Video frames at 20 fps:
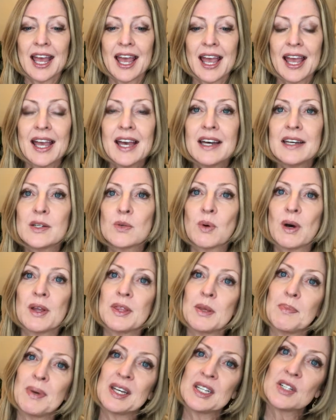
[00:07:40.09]
and want
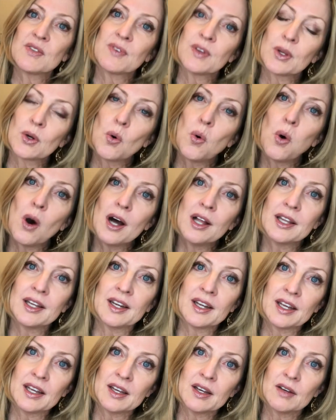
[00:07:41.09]
the best for the
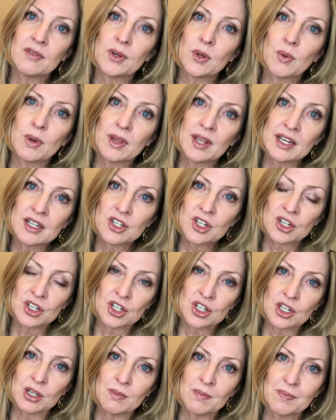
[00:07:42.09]
quality of your
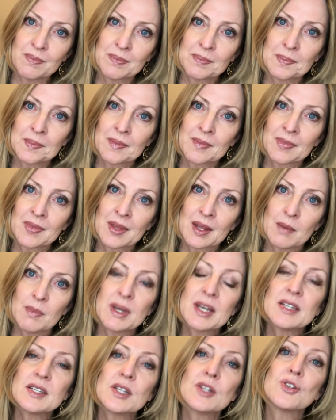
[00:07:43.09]
relationship.
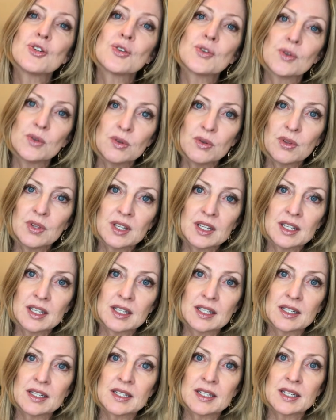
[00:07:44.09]
Because the truth
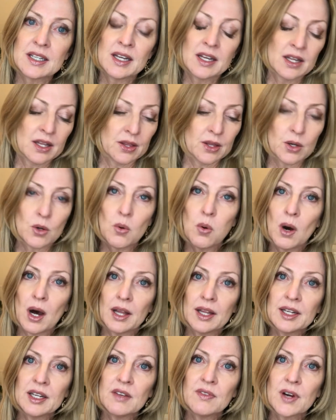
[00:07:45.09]
is, the
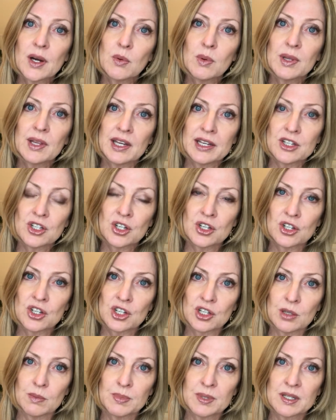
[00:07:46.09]
quality of our
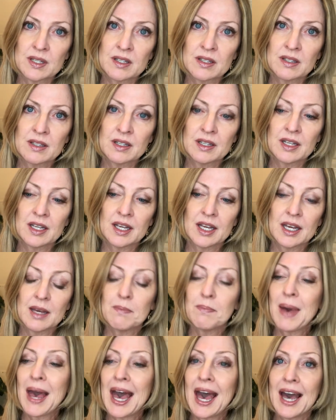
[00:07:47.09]
relationships
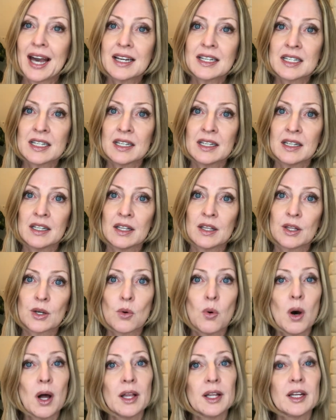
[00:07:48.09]
impact the
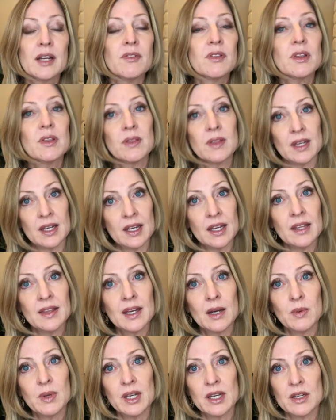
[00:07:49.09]
quality of the thinking
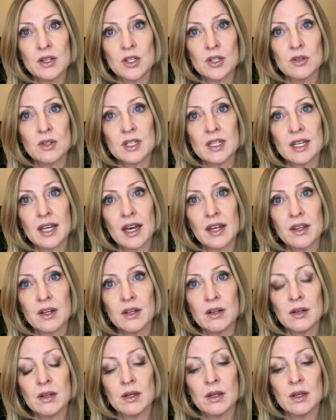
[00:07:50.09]
that we can do together,